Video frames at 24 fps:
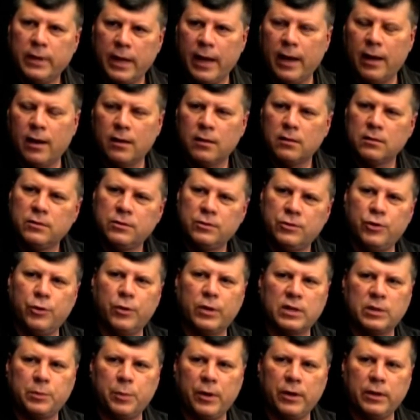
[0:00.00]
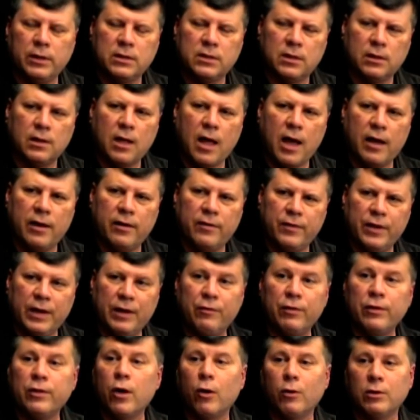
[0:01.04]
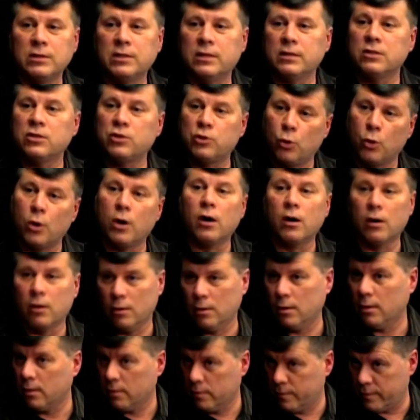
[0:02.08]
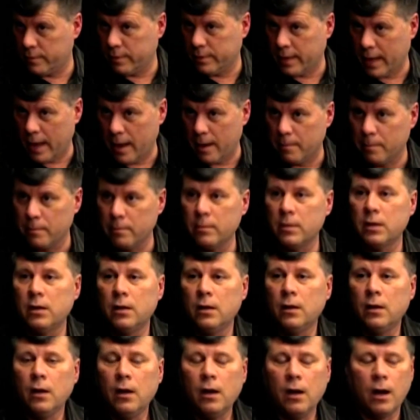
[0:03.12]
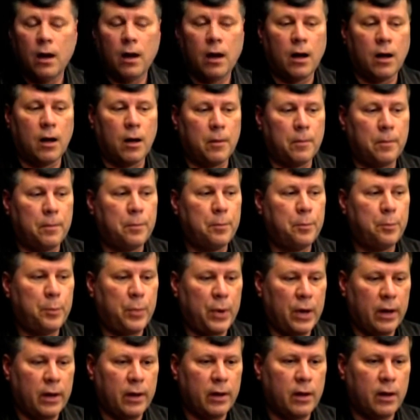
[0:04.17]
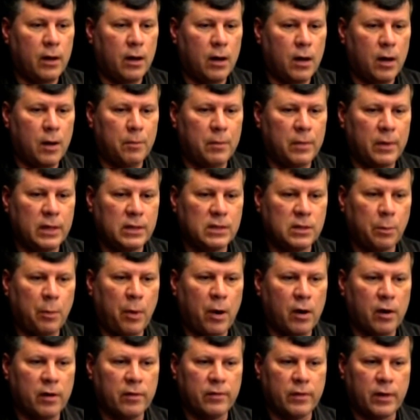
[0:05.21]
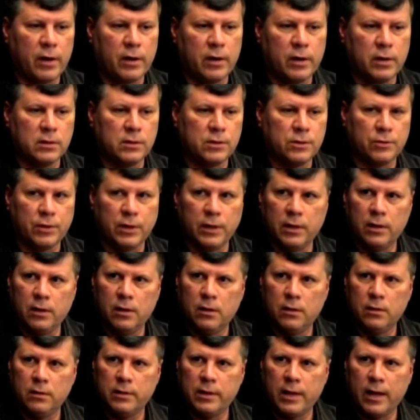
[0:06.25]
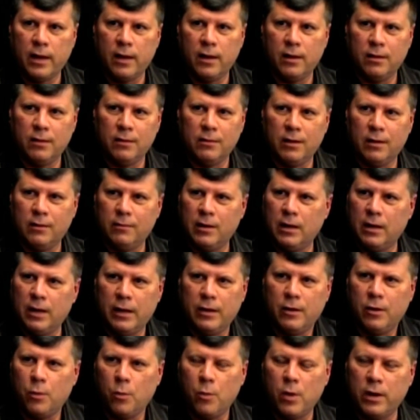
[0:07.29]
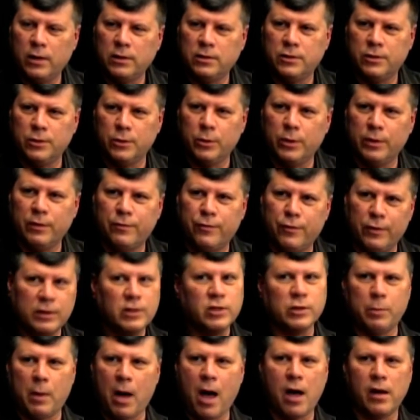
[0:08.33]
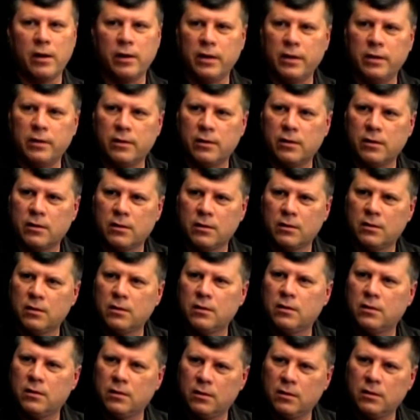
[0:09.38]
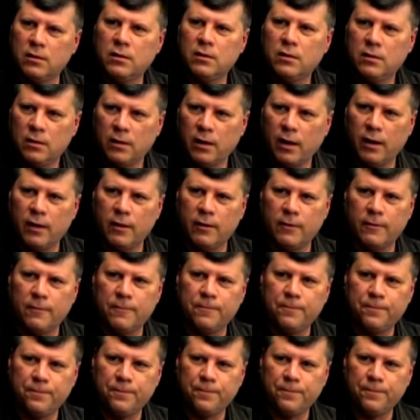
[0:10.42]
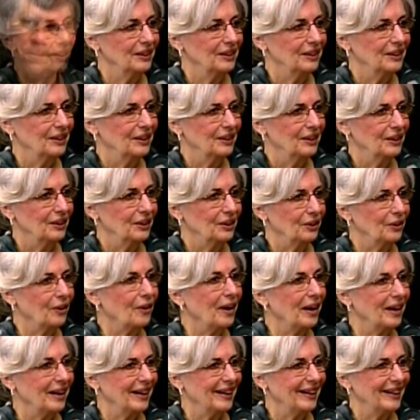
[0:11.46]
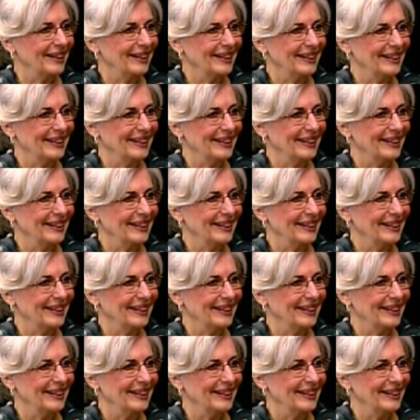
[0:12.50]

Yeah, true yeah. experience alive. Even though it's historical for them, mm-hmm. um, but um, it's a part of their history that I don't want to infringe upon either. Excellent, very excellent, Greg.